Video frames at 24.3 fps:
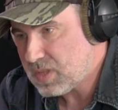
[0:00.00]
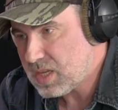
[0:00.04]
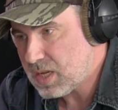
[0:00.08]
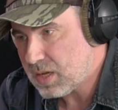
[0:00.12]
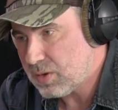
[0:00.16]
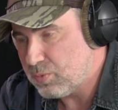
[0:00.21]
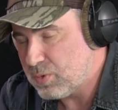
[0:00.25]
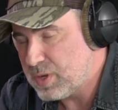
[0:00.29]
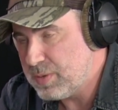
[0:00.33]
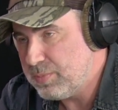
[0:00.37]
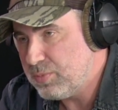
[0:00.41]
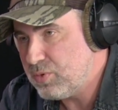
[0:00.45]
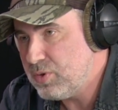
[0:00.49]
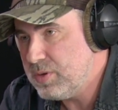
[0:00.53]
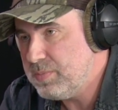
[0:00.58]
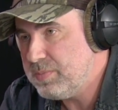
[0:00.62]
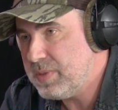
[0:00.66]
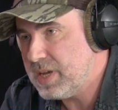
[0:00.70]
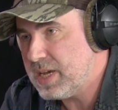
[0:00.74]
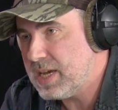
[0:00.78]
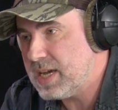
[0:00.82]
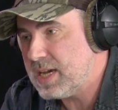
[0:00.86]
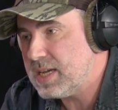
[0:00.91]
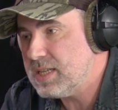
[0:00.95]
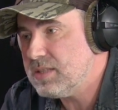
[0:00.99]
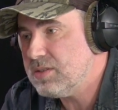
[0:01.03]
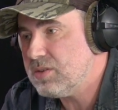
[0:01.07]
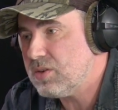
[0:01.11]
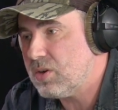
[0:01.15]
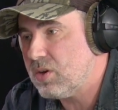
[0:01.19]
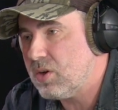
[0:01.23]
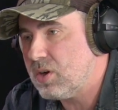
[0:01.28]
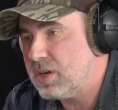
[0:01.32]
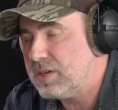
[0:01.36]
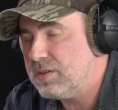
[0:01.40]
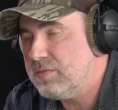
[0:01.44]
we prepared
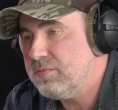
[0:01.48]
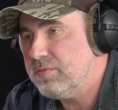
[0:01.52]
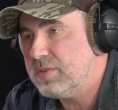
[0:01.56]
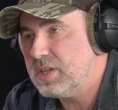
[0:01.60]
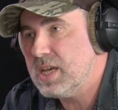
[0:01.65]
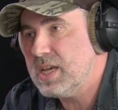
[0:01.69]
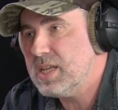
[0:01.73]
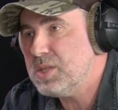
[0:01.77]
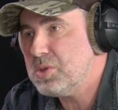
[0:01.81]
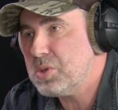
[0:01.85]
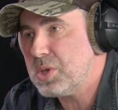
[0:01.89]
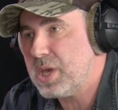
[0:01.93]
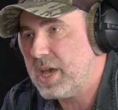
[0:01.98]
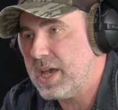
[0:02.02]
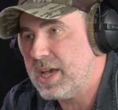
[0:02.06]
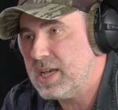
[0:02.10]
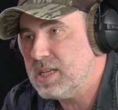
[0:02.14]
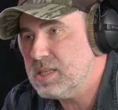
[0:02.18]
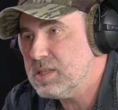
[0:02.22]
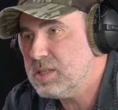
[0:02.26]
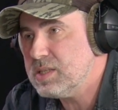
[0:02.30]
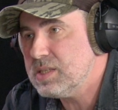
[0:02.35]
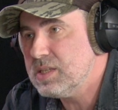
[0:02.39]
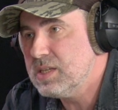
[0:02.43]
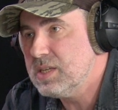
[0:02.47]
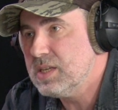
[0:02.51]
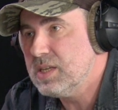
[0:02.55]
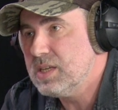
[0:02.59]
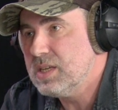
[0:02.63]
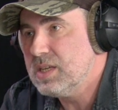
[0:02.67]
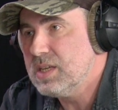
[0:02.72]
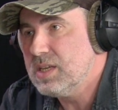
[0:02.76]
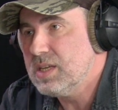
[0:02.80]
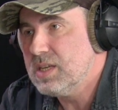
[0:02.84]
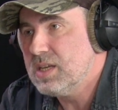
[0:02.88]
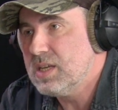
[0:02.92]
on VHS.
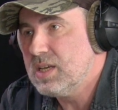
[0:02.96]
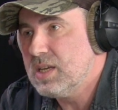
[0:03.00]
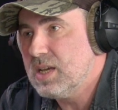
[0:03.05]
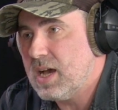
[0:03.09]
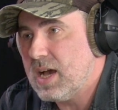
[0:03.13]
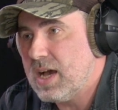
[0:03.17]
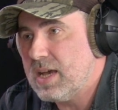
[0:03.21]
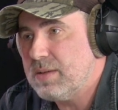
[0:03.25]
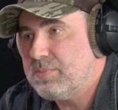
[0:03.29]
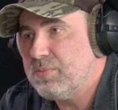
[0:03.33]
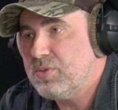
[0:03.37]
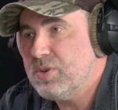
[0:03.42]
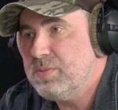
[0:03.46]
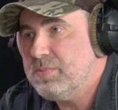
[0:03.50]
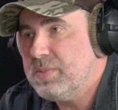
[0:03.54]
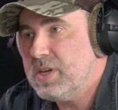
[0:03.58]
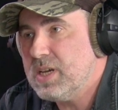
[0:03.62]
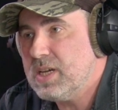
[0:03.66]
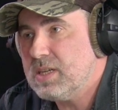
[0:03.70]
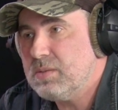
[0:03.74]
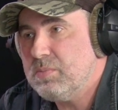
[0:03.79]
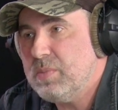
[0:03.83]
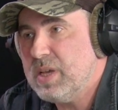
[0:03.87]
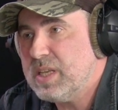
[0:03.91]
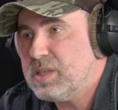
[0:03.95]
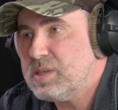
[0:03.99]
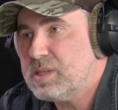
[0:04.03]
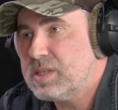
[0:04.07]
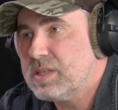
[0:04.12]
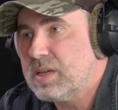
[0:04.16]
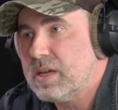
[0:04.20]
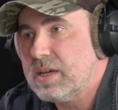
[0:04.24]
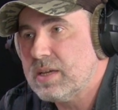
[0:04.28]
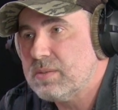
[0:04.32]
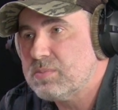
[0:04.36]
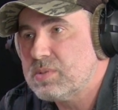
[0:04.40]
I prepared
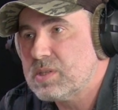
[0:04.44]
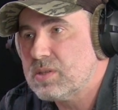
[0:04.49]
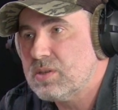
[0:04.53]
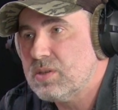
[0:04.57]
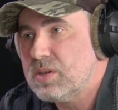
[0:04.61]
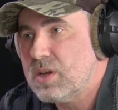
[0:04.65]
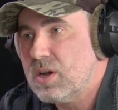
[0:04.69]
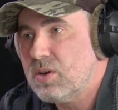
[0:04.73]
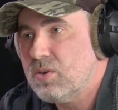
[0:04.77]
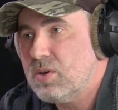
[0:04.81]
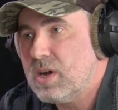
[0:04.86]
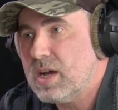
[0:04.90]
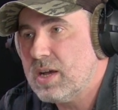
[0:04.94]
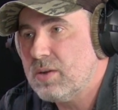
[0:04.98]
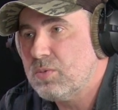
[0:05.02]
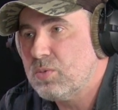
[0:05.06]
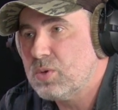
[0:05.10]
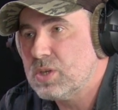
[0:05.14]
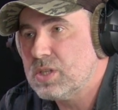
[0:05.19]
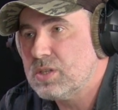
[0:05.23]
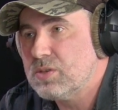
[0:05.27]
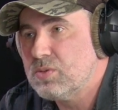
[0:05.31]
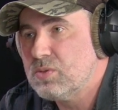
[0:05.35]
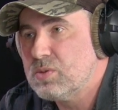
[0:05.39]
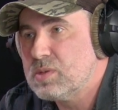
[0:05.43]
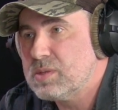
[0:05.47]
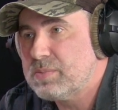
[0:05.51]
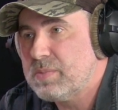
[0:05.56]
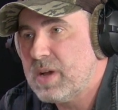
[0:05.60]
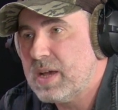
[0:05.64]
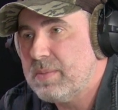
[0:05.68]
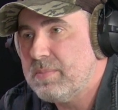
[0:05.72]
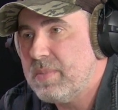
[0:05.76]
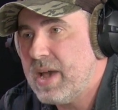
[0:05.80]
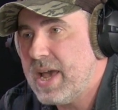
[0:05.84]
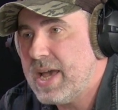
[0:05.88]
mixtapes, you know. I would use
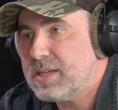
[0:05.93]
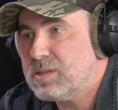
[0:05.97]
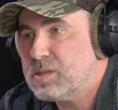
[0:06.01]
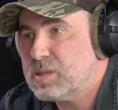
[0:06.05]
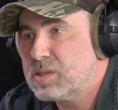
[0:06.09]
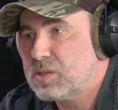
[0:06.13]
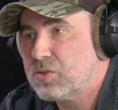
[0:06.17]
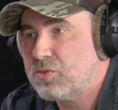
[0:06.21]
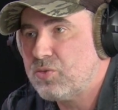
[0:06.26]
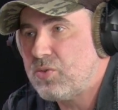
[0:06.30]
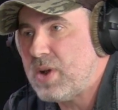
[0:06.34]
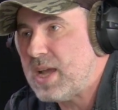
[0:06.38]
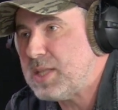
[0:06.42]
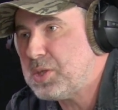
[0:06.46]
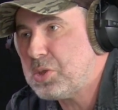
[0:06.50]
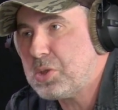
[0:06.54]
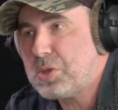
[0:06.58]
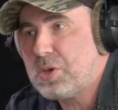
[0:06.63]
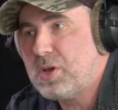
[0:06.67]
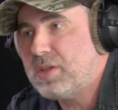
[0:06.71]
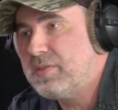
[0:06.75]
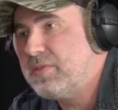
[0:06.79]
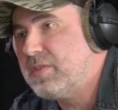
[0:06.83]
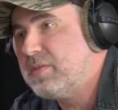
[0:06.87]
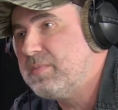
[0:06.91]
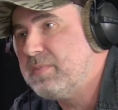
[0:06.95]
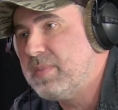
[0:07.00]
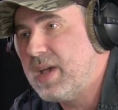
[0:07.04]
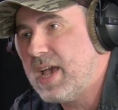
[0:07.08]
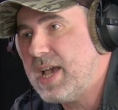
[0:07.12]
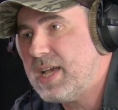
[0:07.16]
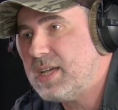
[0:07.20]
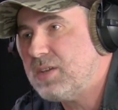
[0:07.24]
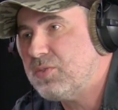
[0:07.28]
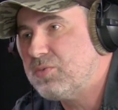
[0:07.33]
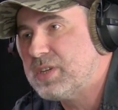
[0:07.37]
my Mac, scratch on the
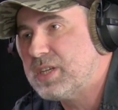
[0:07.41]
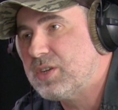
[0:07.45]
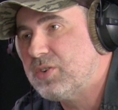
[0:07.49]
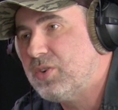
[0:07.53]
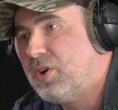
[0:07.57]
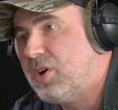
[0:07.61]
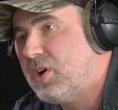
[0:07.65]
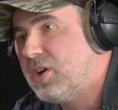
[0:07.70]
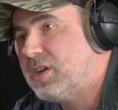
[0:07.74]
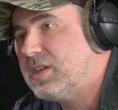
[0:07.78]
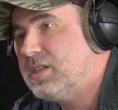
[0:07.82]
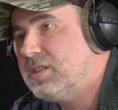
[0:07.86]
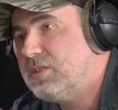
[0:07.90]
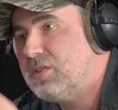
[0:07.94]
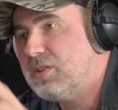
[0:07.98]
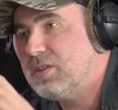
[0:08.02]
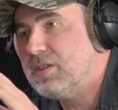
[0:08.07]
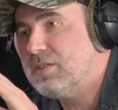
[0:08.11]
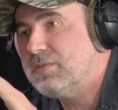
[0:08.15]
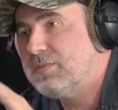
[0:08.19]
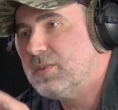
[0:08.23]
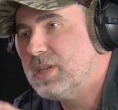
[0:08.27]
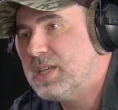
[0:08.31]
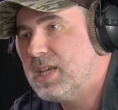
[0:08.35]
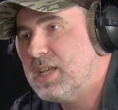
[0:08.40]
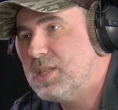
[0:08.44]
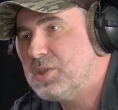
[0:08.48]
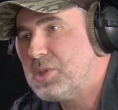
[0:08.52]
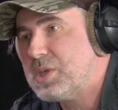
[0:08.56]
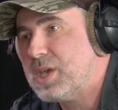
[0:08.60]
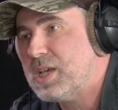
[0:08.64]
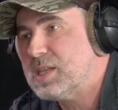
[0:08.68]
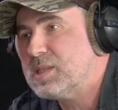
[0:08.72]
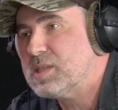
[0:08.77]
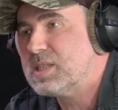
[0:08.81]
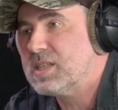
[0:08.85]
Mac, record it on a
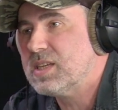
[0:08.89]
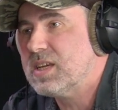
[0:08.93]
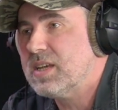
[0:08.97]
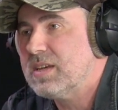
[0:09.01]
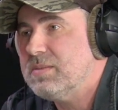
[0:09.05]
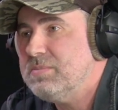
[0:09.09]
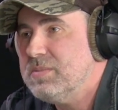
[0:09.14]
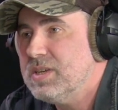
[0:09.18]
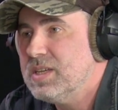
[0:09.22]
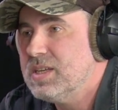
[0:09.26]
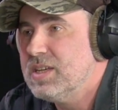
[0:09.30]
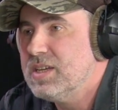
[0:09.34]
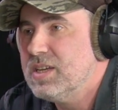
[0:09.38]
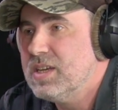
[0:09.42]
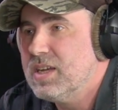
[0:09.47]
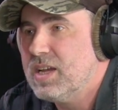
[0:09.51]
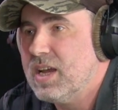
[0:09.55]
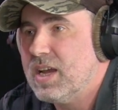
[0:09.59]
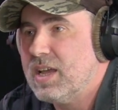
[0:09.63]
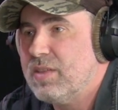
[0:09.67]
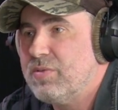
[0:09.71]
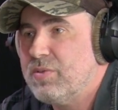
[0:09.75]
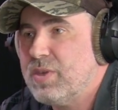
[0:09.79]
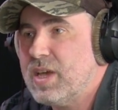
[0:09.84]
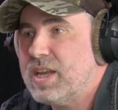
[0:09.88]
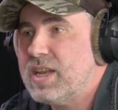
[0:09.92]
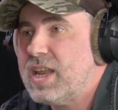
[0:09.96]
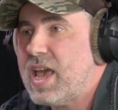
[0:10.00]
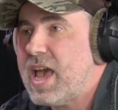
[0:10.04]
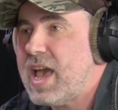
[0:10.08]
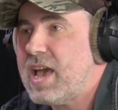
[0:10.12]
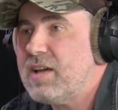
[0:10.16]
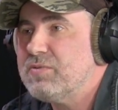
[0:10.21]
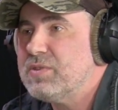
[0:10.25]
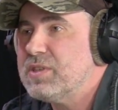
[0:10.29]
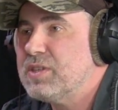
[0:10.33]
VHS tape, and then
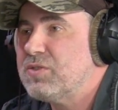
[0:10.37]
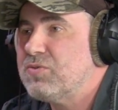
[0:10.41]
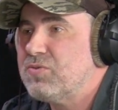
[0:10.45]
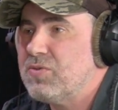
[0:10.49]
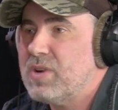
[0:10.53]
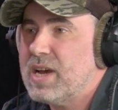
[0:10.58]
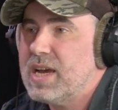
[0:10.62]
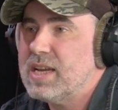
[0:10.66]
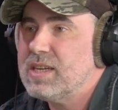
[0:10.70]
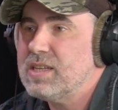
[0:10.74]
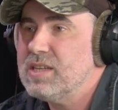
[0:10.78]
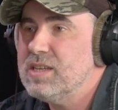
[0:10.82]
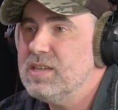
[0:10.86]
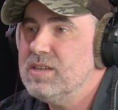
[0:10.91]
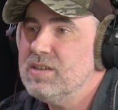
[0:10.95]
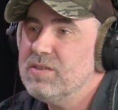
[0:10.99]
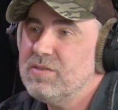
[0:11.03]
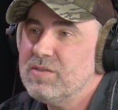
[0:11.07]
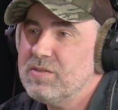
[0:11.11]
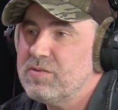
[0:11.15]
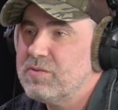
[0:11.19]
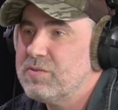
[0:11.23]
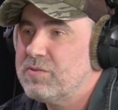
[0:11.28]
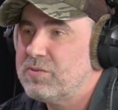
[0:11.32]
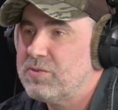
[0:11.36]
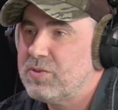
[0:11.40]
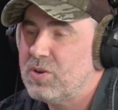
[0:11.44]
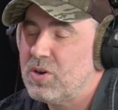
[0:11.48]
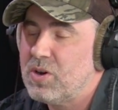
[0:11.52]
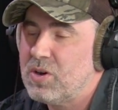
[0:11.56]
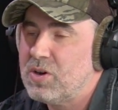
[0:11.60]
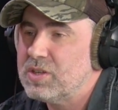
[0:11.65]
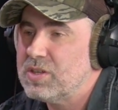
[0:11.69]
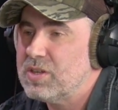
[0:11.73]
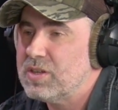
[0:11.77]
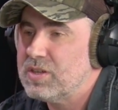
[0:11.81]
have it ready
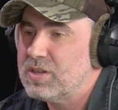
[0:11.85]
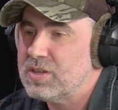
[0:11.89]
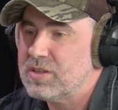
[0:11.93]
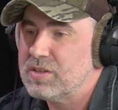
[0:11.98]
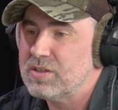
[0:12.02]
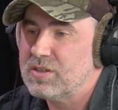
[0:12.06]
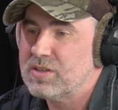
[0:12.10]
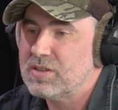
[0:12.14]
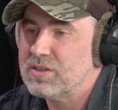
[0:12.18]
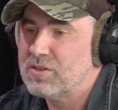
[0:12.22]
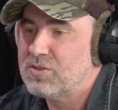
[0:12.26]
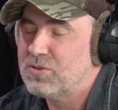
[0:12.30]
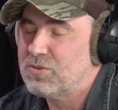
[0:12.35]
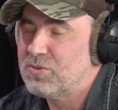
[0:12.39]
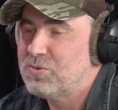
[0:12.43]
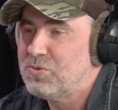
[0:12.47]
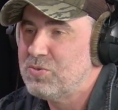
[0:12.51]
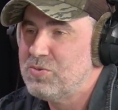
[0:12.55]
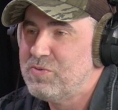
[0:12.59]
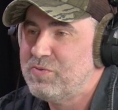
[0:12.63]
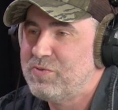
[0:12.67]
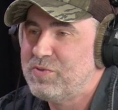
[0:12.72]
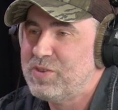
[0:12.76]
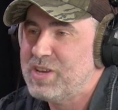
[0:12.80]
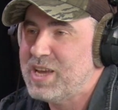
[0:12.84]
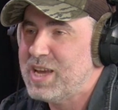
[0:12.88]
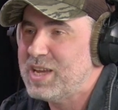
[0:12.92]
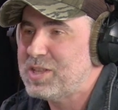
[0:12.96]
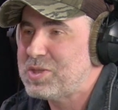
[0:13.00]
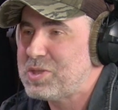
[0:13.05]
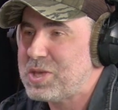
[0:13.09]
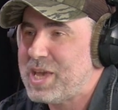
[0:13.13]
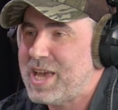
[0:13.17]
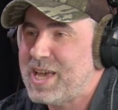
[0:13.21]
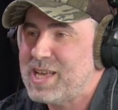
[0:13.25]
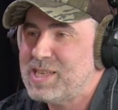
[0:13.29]
for a two
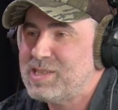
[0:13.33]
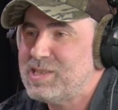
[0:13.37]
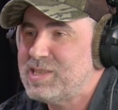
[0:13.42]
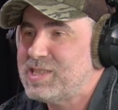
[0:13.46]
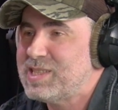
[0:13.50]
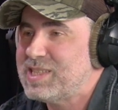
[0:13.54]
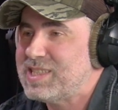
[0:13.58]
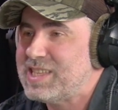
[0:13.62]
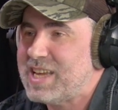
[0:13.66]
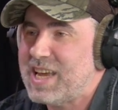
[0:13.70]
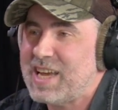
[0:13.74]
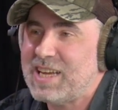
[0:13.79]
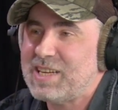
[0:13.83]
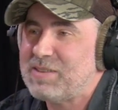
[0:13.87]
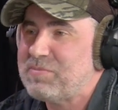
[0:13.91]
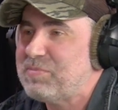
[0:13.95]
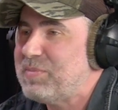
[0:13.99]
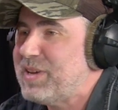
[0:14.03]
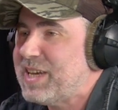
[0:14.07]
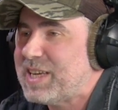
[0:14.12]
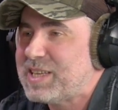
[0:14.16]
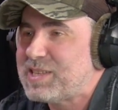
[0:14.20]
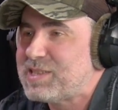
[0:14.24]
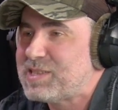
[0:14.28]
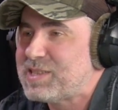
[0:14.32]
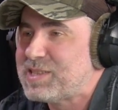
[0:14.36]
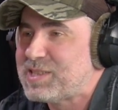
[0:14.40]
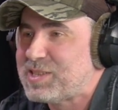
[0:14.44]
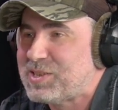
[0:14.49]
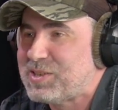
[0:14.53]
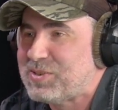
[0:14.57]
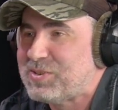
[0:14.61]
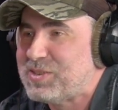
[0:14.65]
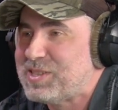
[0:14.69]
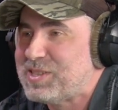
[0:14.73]
VHS deck mix. So